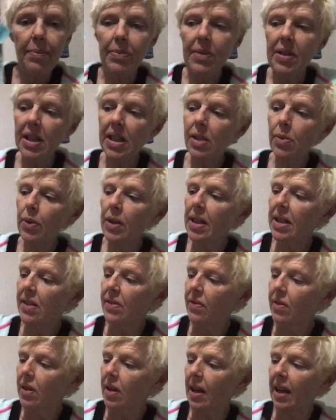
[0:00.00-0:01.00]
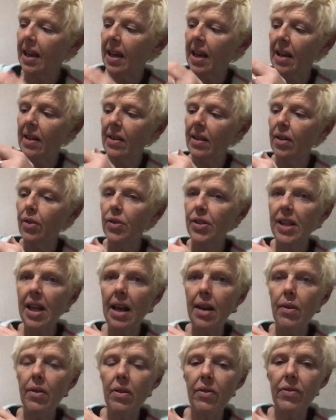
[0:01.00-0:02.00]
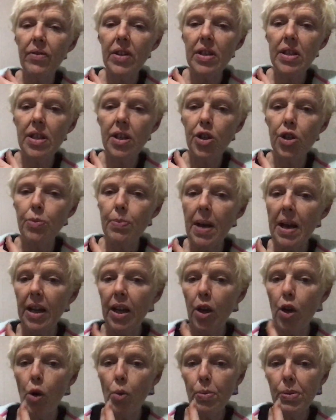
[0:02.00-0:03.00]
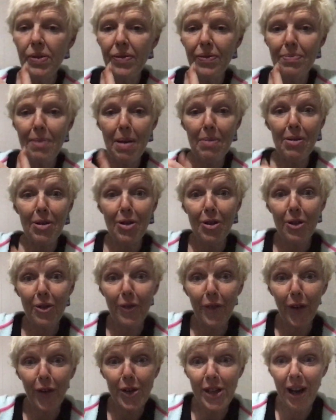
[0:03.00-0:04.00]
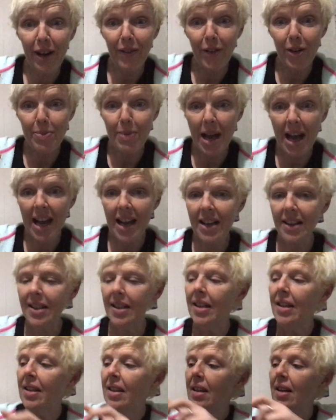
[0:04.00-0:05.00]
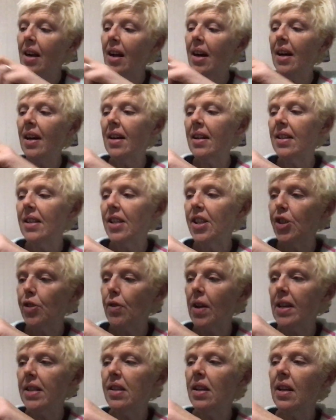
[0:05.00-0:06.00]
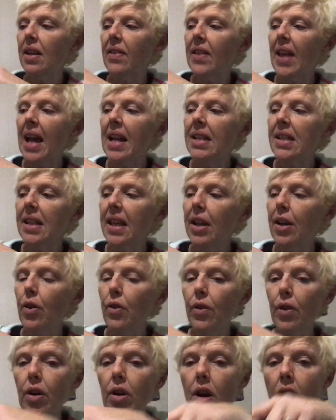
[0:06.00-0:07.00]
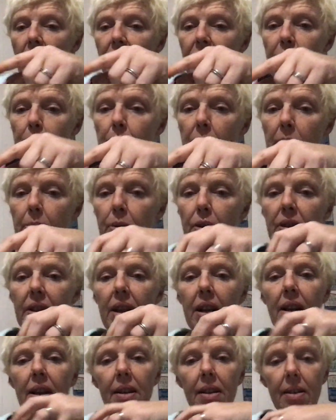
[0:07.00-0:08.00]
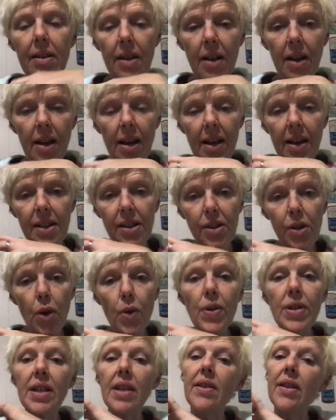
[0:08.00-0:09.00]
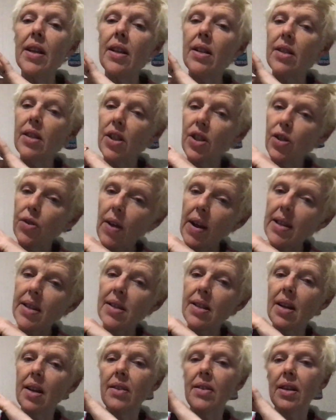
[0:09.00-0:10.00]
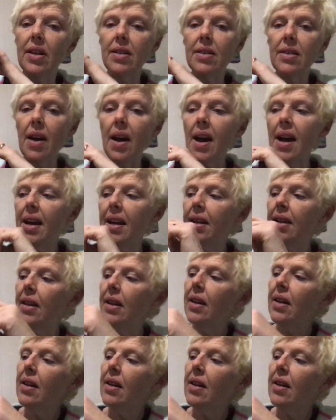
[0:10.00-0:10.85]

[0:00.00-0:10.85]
This one is, again, there's that vintage Maggie Holmes, maybe her first ever pad, distressed. And that's laid over coffee paper that I soaked and then distressed and then dyed.